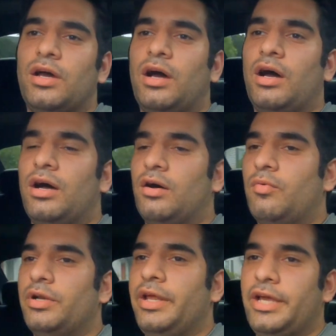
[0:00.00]

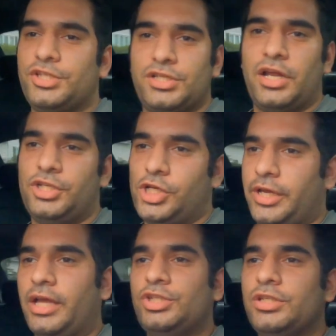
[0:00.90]
one day I just got a check
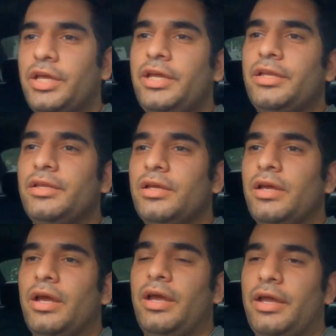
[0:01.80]
engine light,
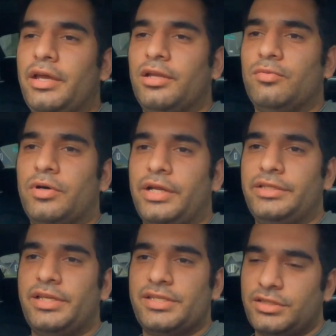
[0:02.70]
and what I
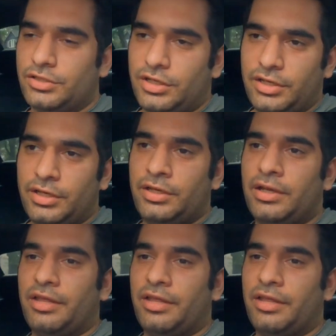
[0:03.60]
did is I took it in.